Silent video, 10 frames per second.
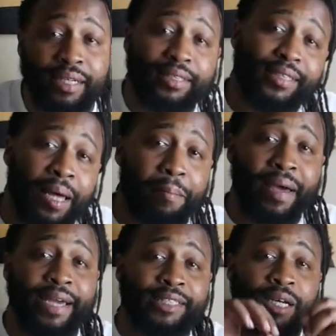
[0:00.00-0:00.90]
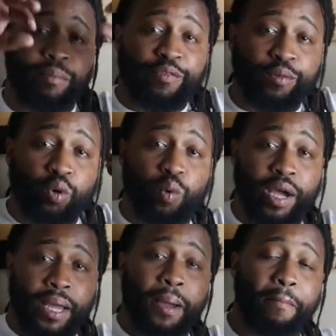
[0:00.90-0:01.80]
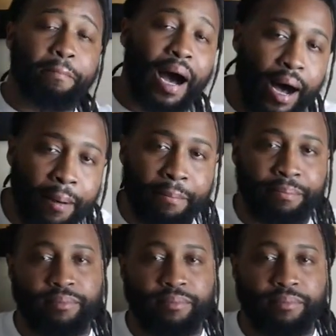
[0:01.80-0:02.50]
Step back jumper from the wing. Bomb.